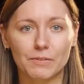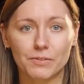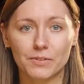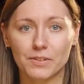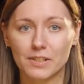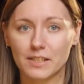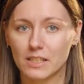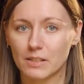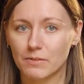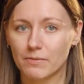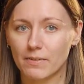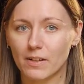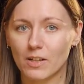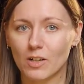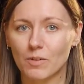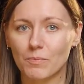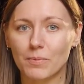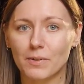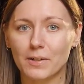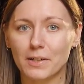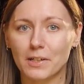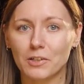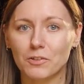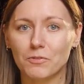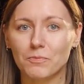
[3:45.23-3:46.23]
If you're a
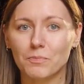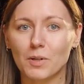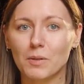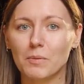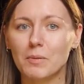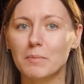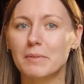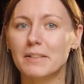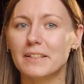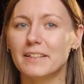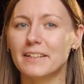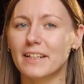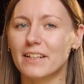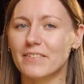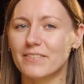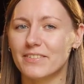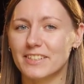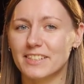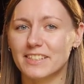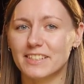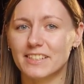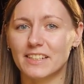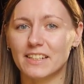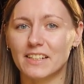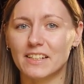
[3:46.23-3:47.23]
developer, you've probably
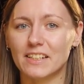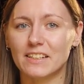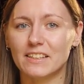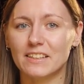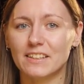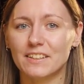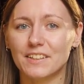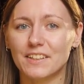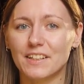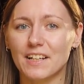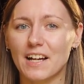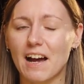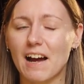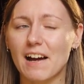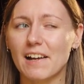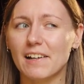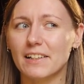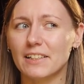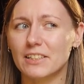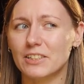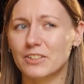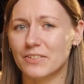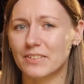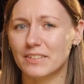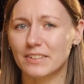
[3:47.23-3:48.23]
never seen it
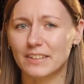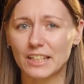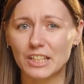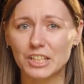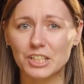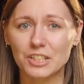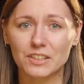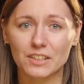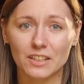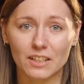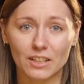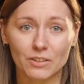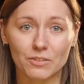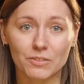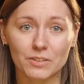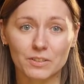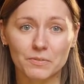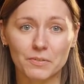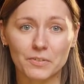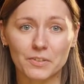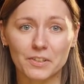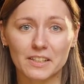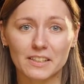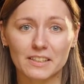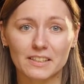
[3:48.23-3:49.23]
unless you intentionally
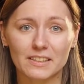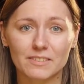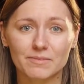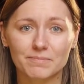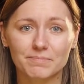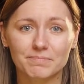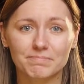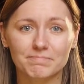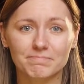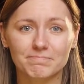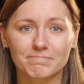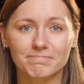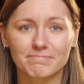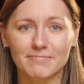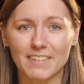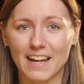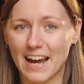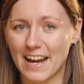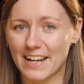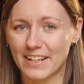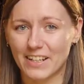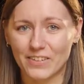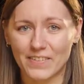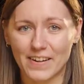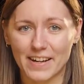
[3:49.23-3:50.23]
looked for it.
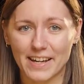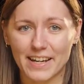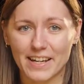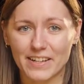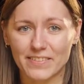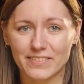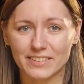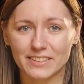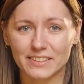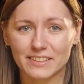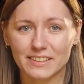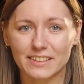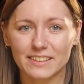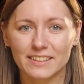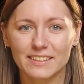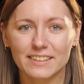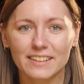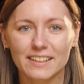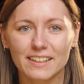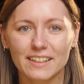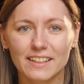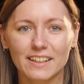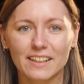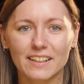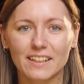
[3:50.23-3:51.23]
I know I haven't.
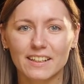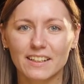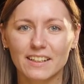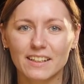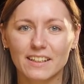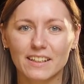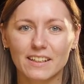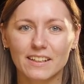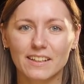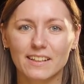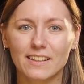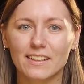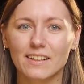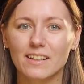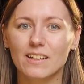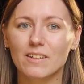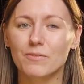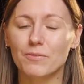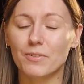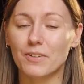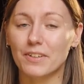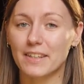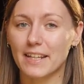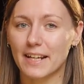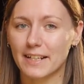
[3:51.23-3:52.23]

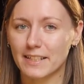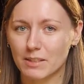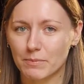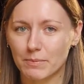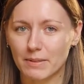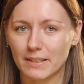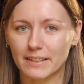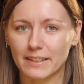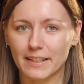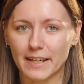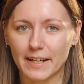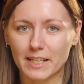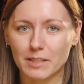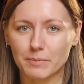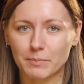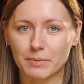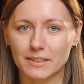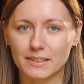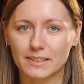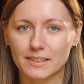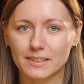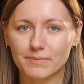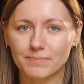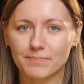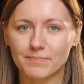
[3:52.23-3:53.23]
For the accessibility
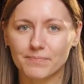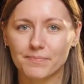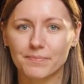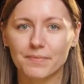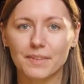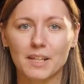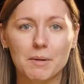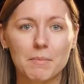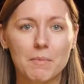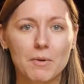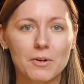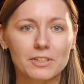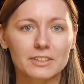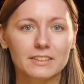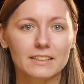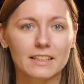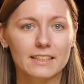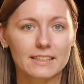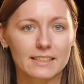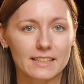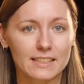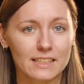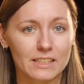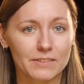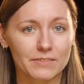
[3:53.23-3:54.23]
experts, most
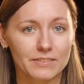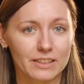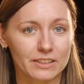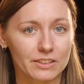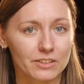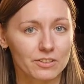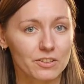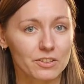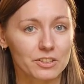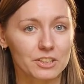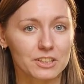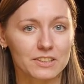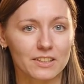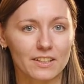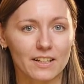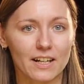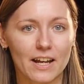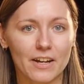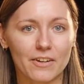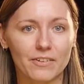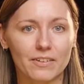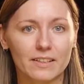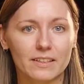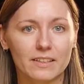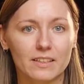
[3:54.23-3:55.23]
assistive technologies
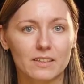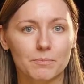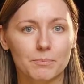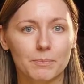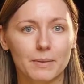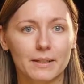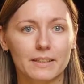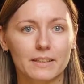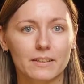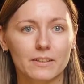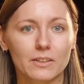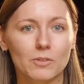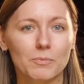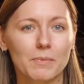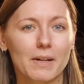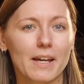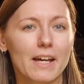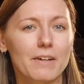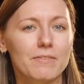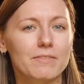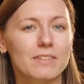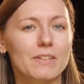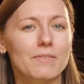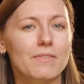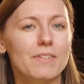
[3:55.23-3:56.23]
rely on it, but you may
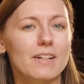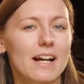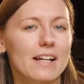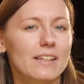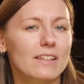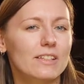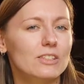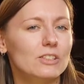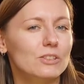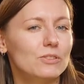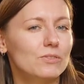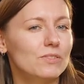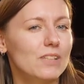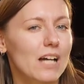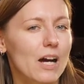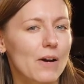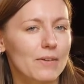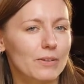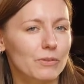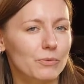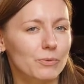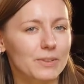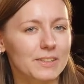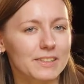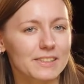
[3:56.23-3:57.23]
have never understood
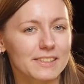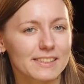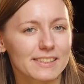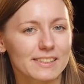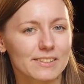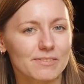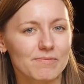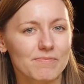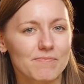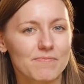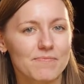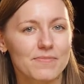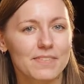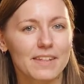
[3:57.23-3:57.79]
how it works.